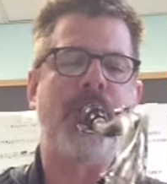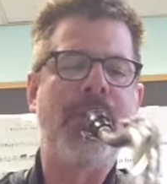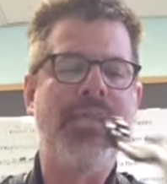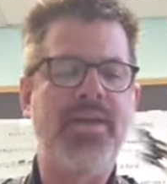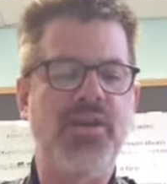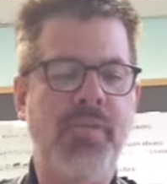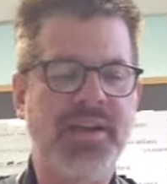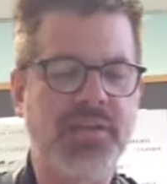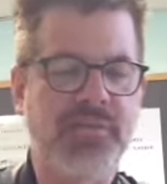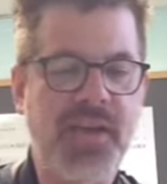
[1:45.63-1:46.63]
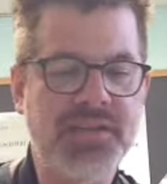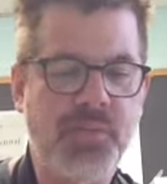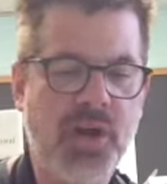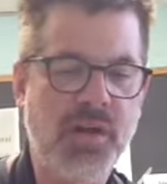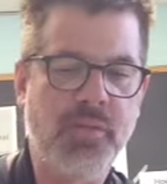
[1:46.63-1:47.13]
And then you go back to the fast
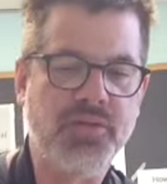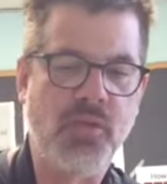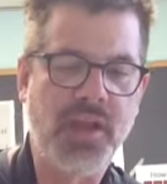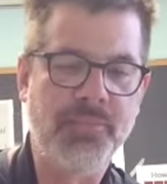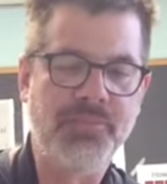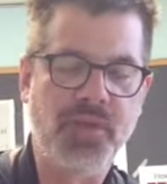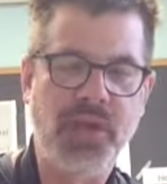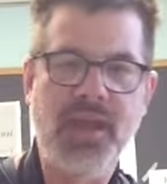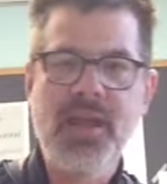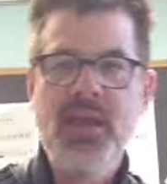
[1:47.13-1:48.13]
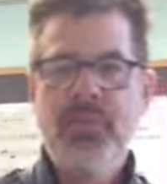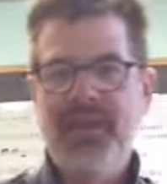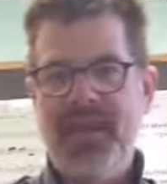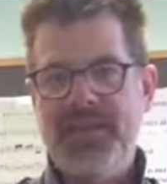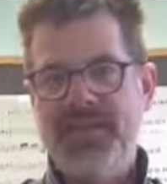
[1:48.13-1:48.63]
part at number 20. Okay, but
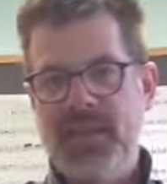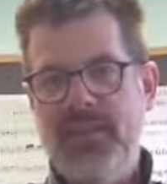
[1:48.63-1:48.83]
again, it's going to